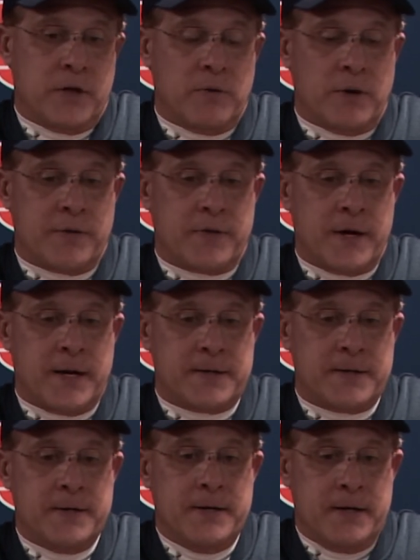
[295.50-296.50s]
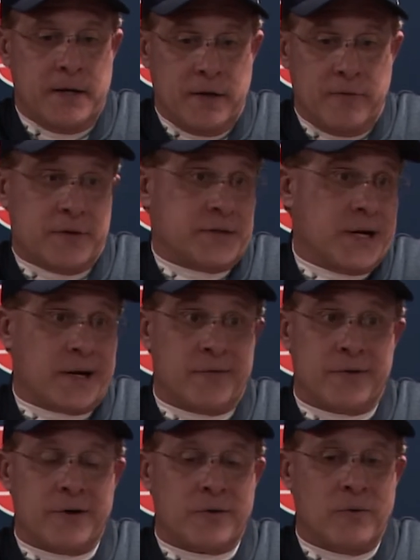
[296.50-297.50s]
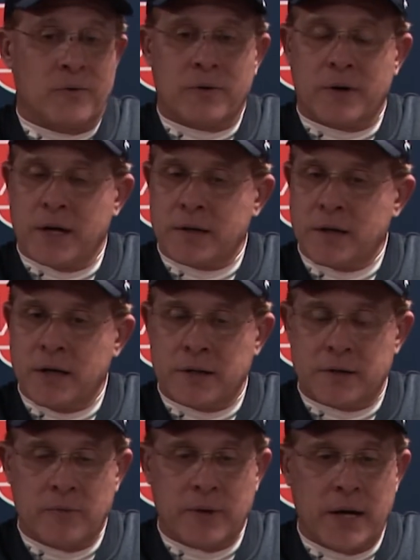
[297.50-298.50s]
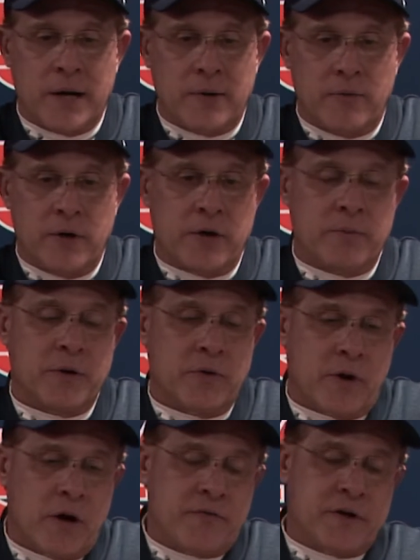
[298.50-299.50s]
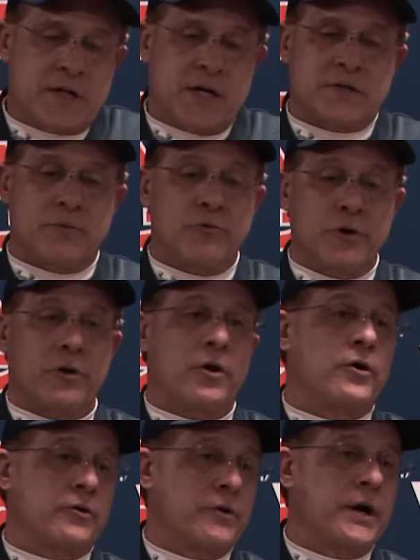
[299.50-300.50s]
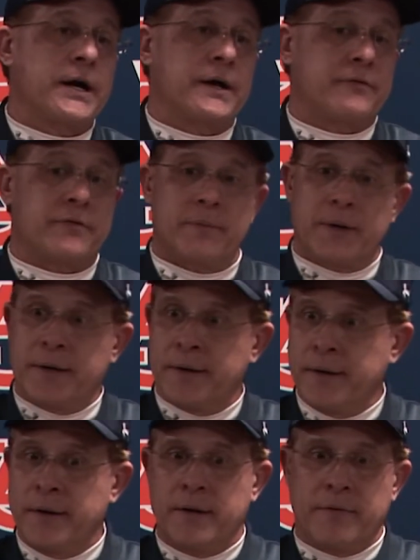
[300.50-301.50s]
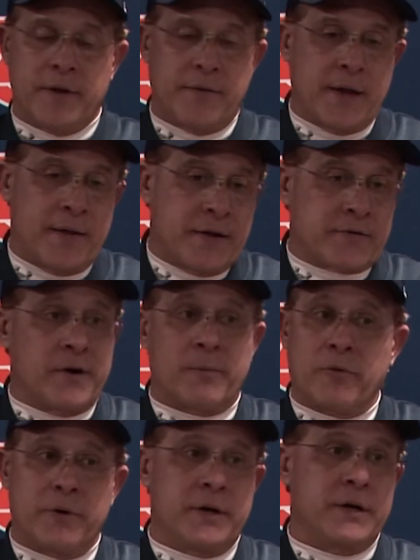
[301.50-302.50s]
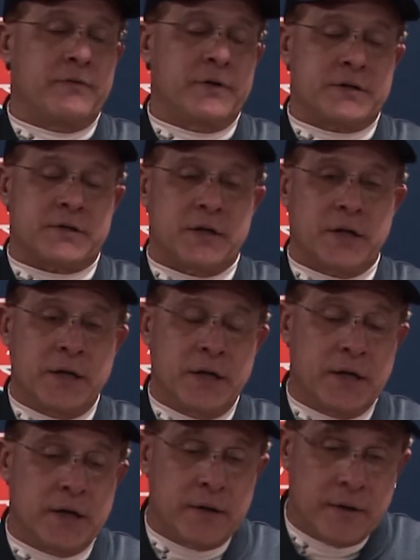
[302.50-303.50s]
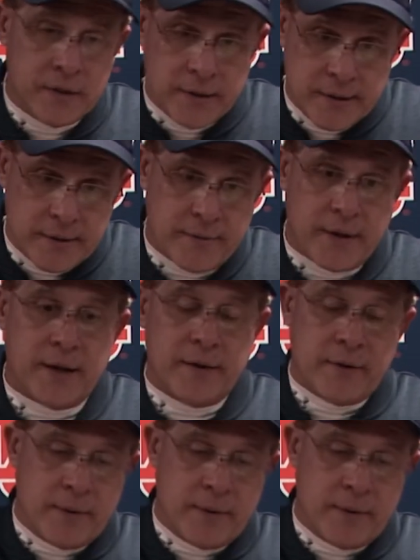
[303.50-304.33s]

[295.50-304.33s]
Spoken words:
thought in the second, third quarter, I thought that we got in a rhythm. The offense had some real long drives. I mean, that's the number one defense in the league. And they